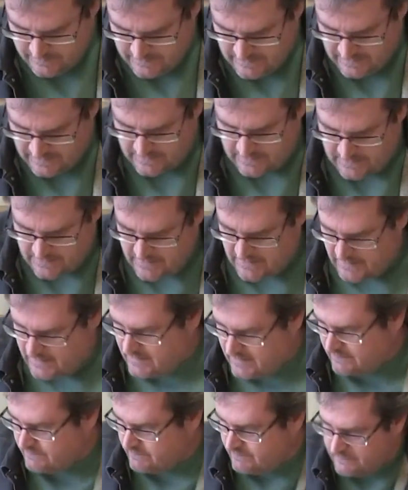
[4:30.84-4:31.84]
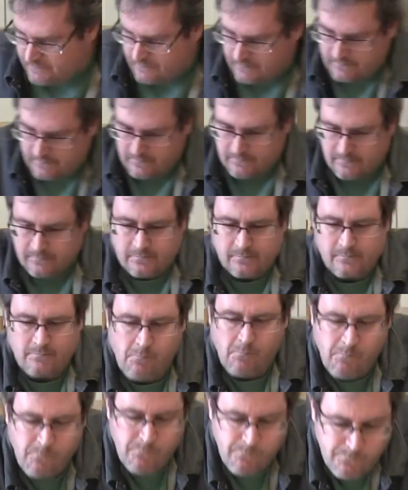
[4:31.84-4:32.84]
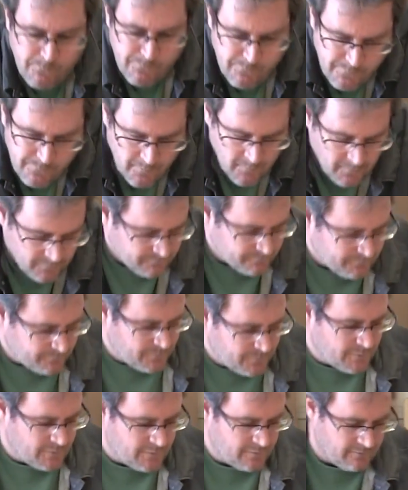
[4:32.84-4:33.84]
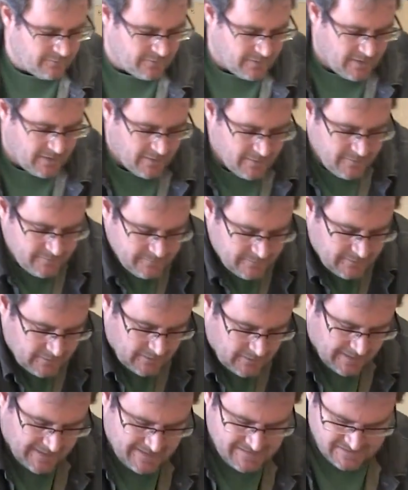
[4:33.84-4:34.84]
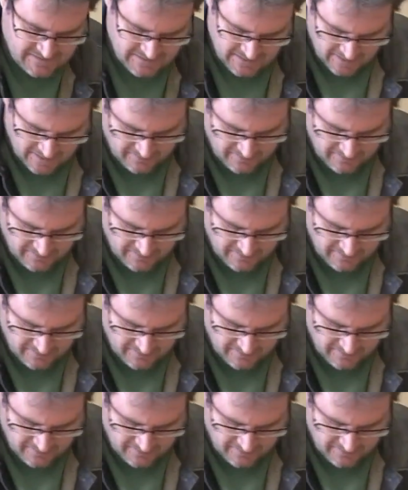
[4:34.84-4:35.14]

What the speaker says: take the jig, put it over there, and see